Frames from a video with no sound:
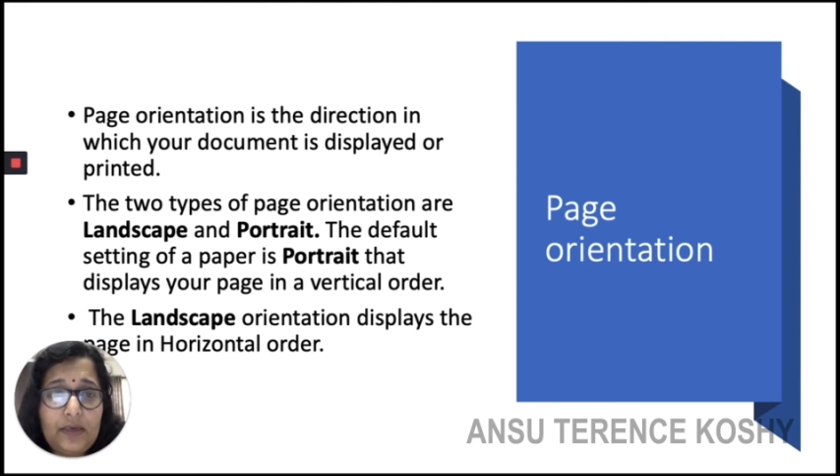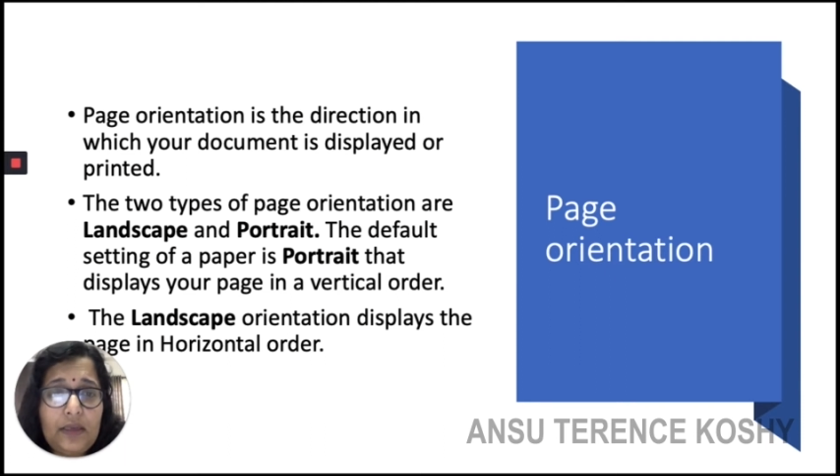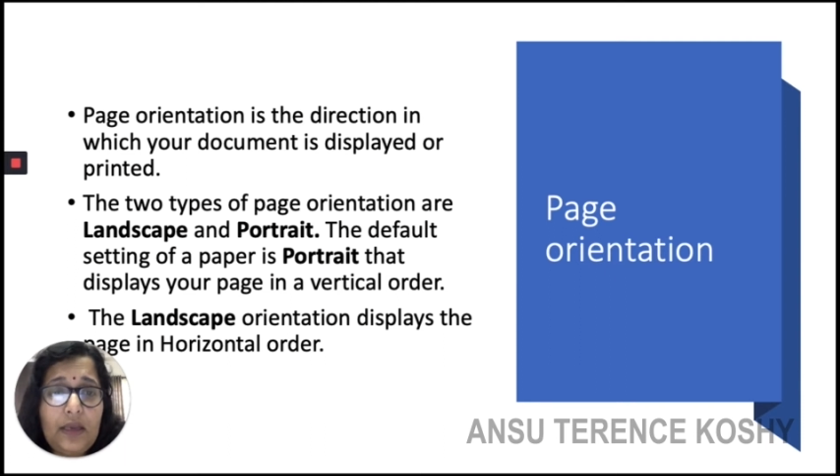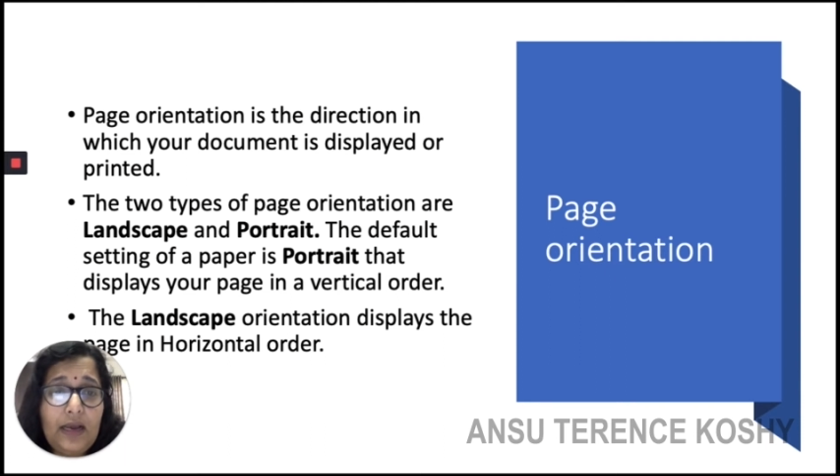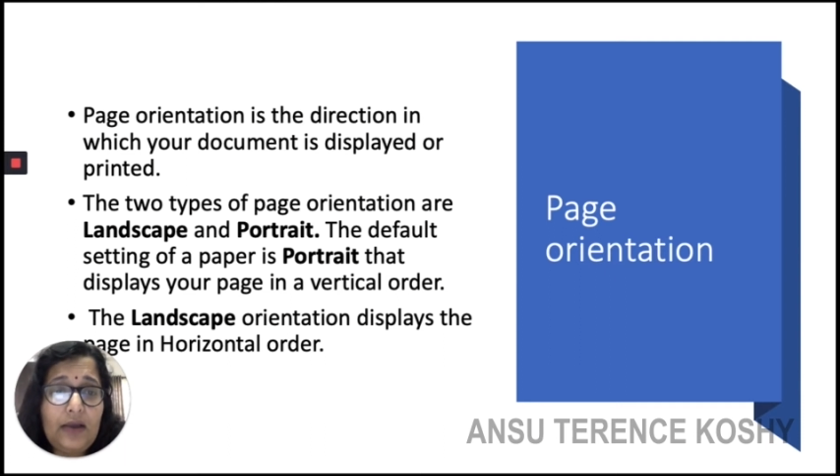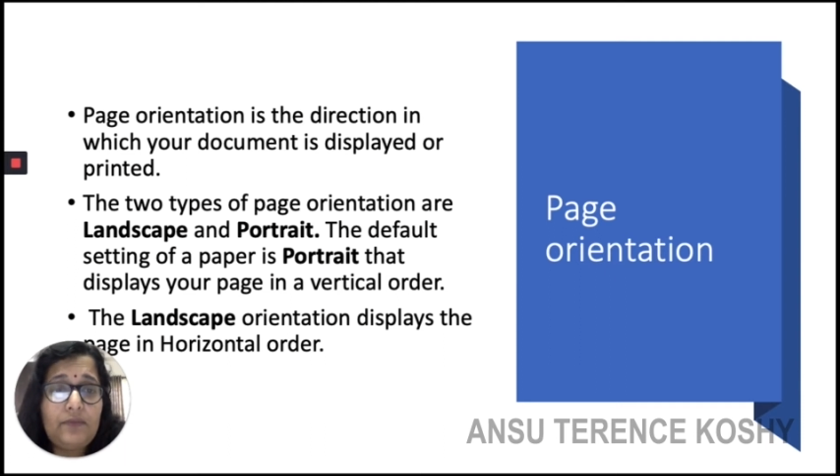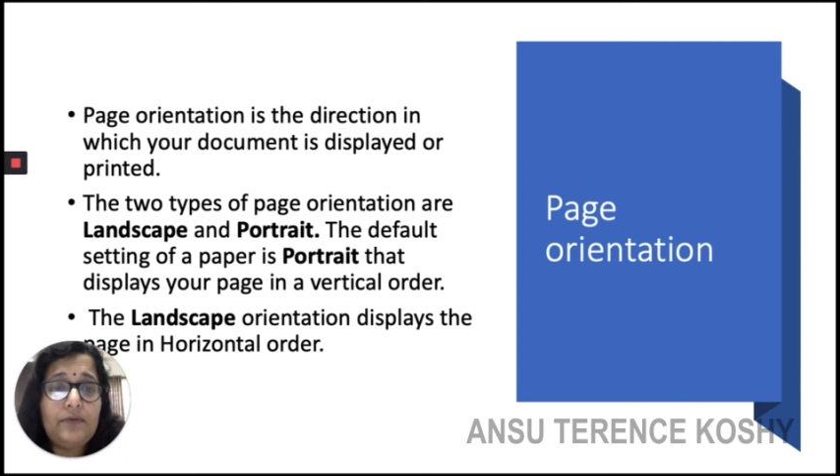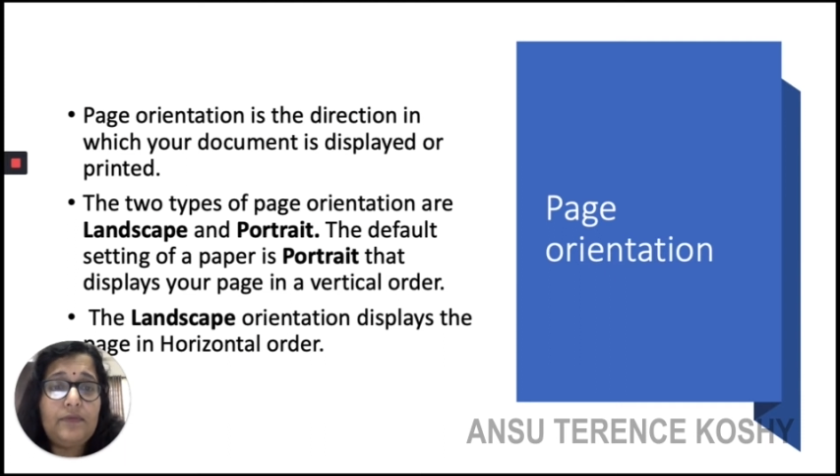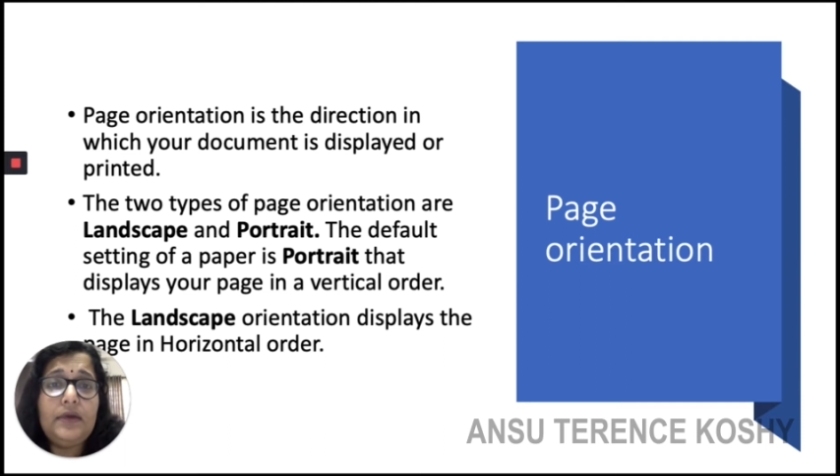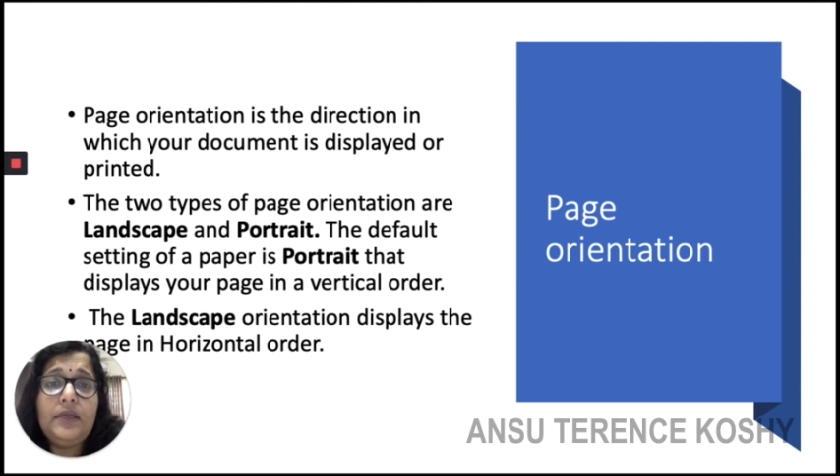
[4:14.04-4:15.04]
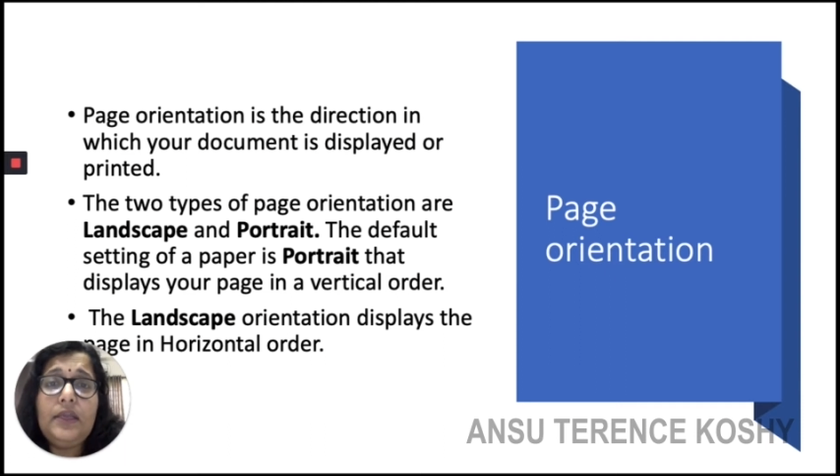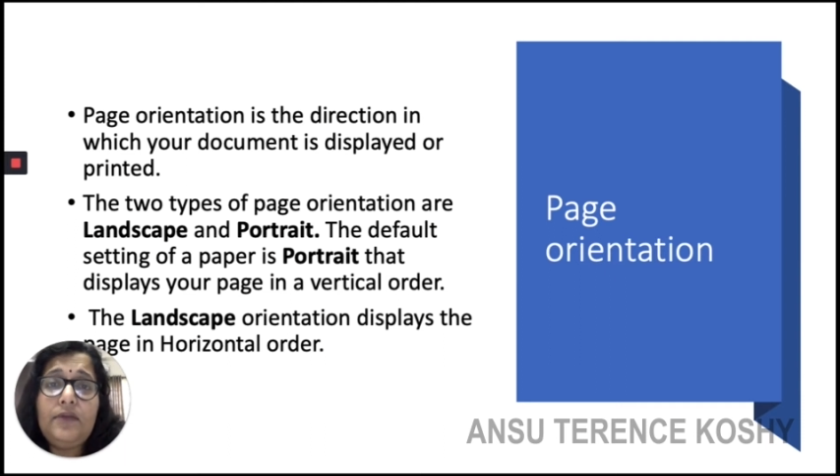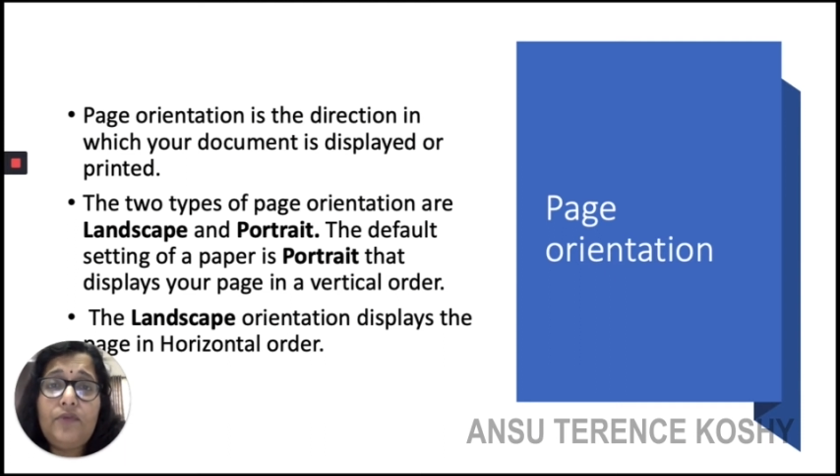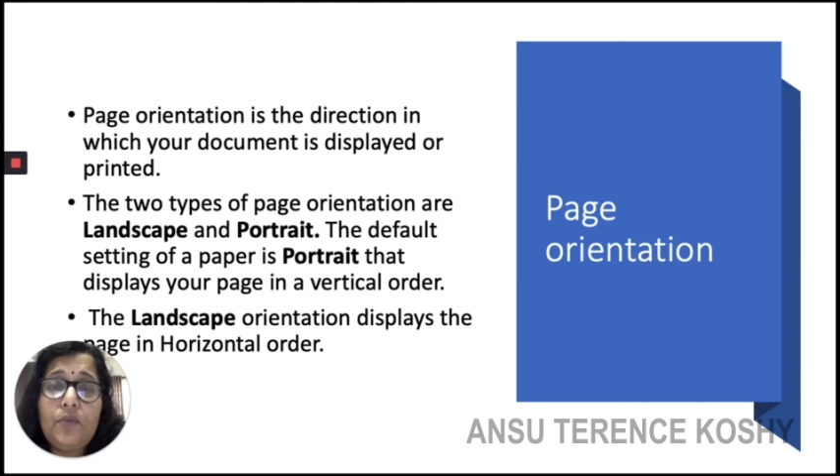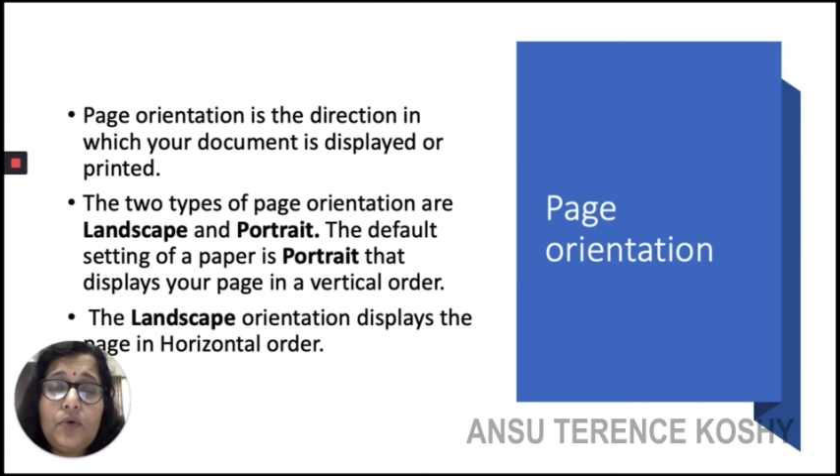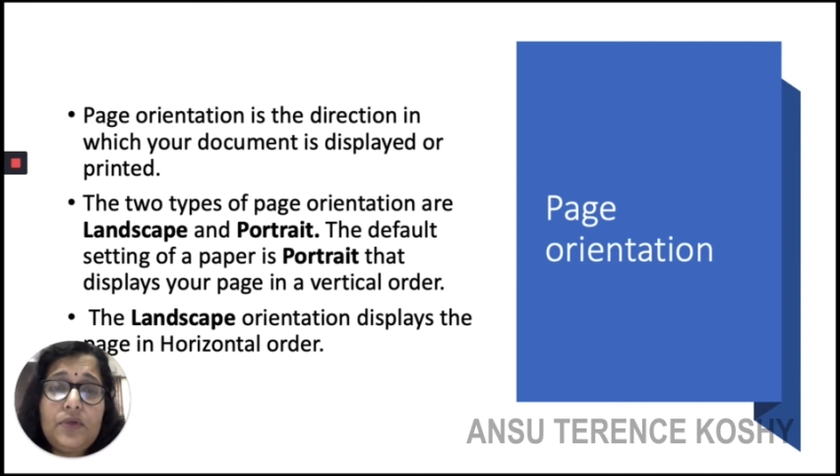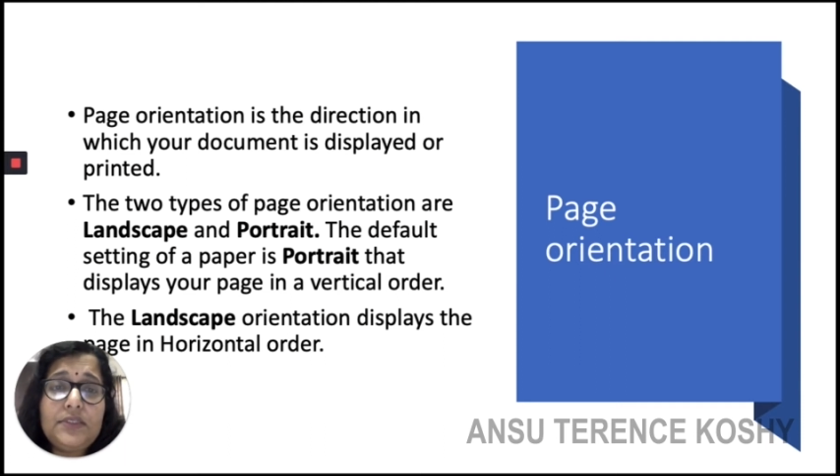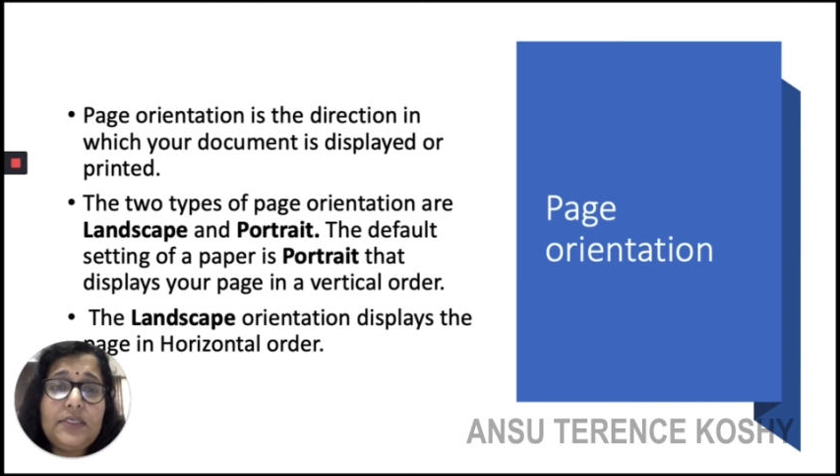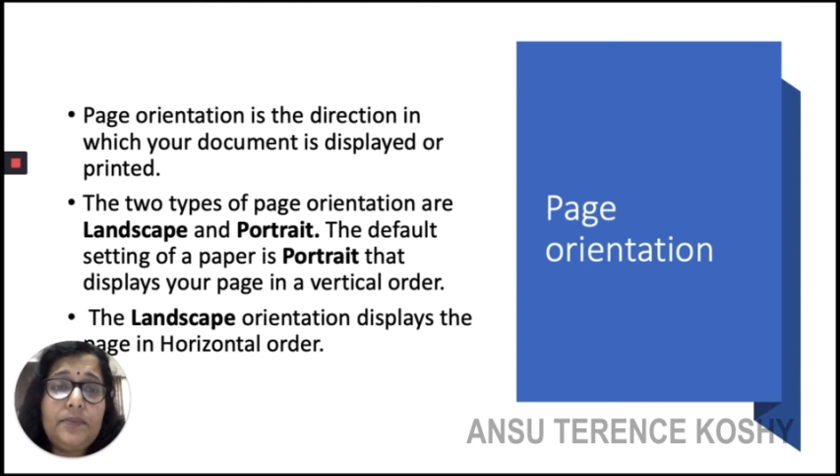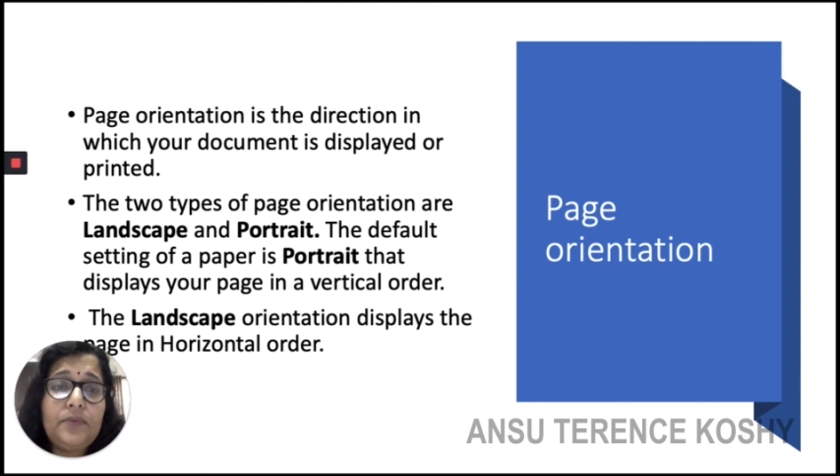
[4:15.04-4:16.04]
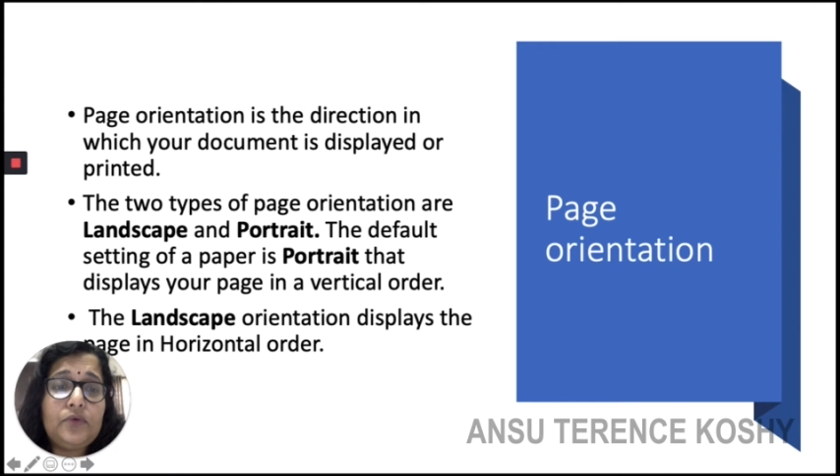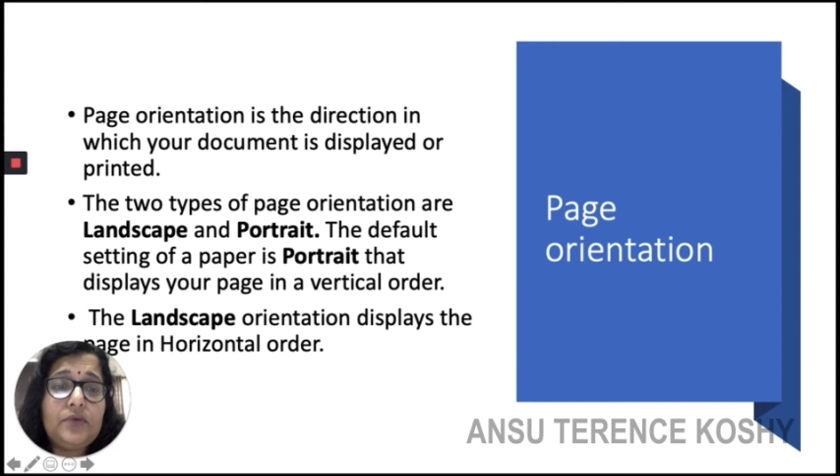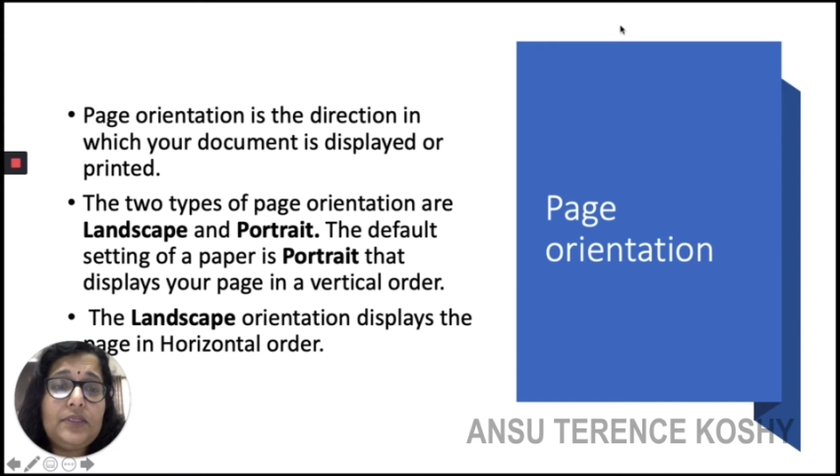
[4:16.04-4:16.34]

However, if you want to see a portrait,